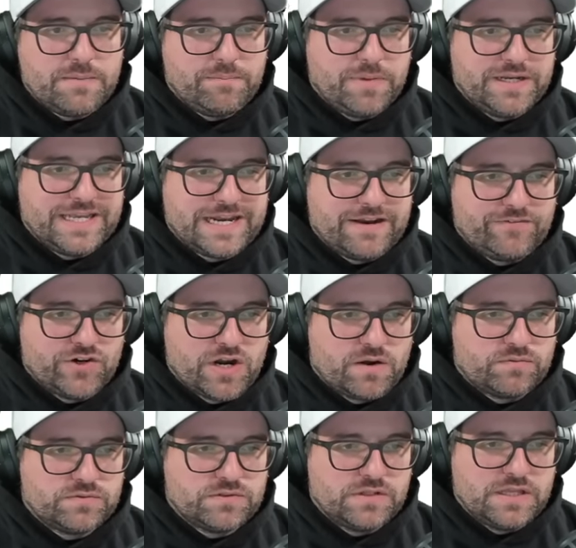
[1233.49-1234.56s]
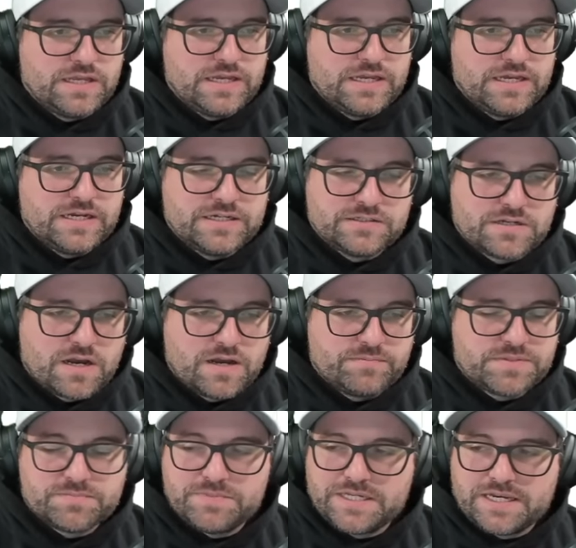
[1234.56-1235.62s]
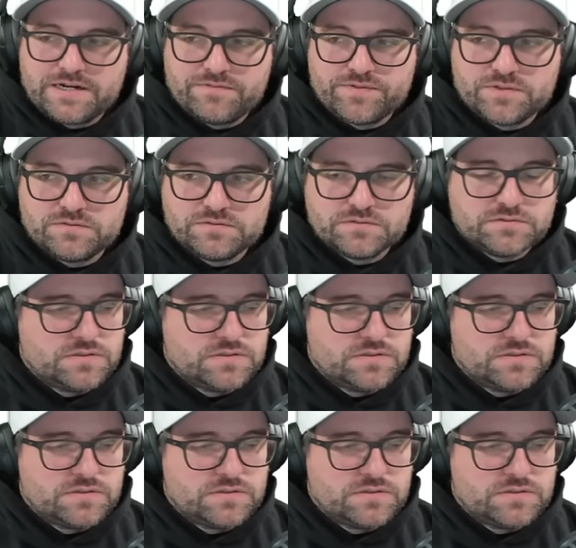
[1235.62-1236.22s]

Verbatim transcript: But you never know. Tops, be careful.